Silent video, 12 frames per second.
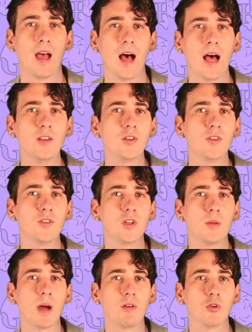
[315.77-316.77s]
Another study
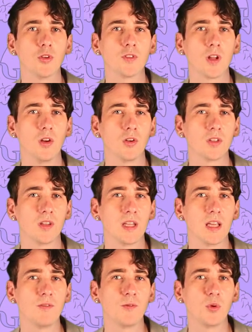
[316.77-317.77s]
by Rust looked at
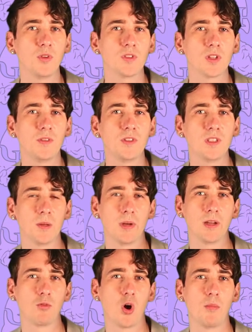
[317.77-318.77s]
the influence of
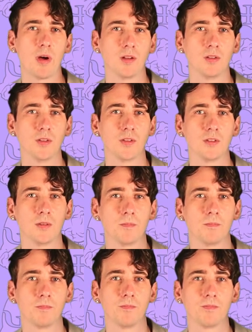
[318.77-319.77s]
sibling role models.
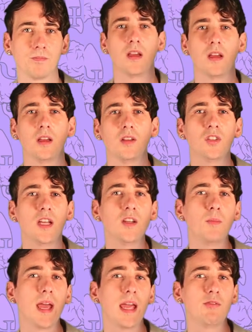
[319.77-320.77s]

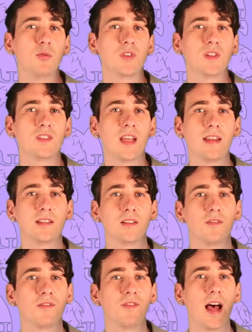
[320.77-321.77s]
Gendered behaviour was assessed
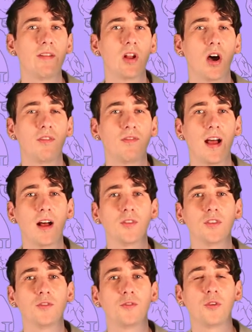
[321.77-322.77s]
in
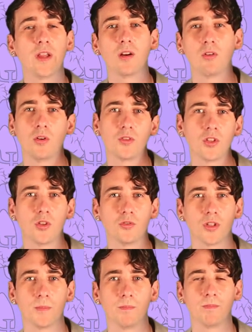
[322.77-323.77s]
5,500 three year old
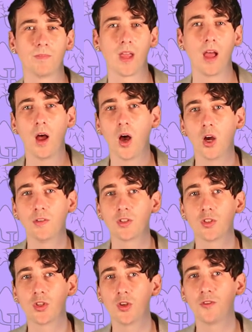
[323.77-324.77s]
children. Over
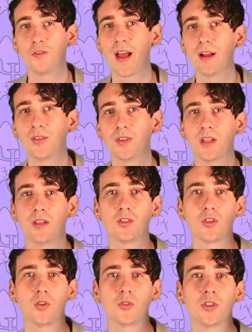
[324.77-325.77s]
2,000 of these
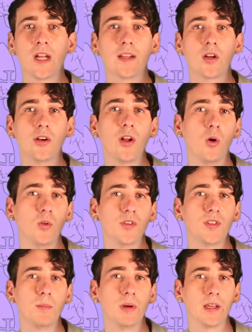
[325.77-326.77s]
children had an older
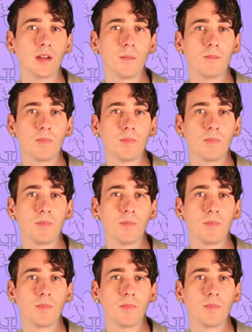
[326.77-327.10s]
sibling,